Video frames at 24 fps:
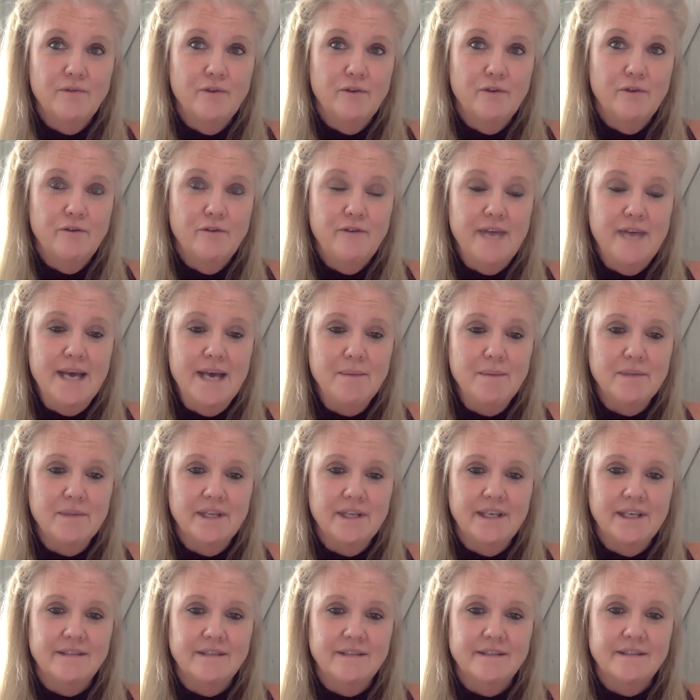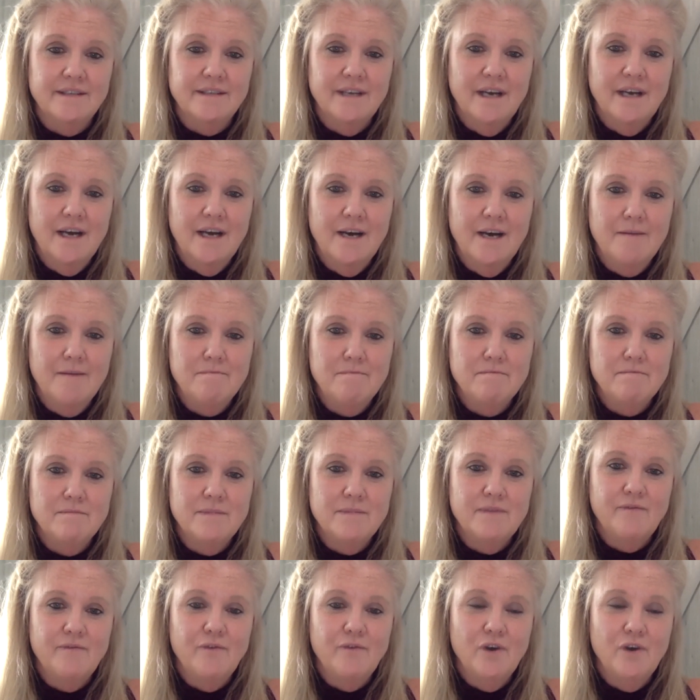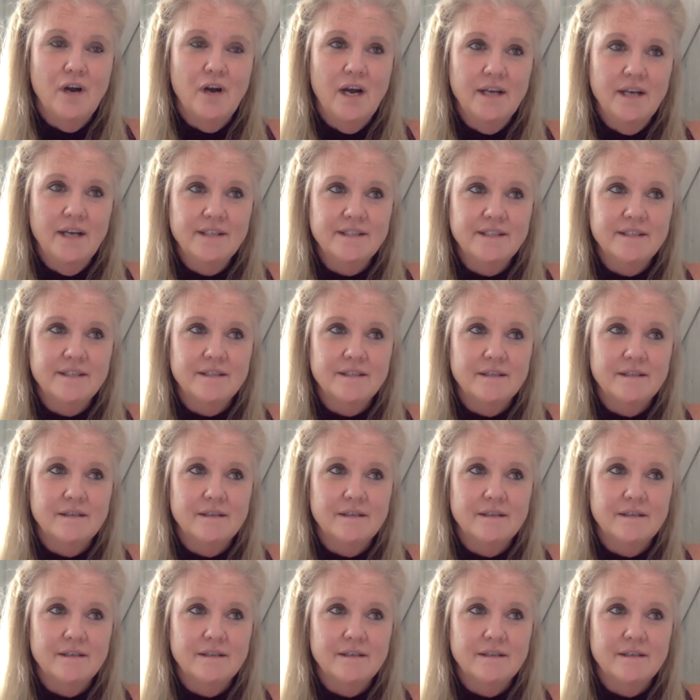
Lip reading: for families, for us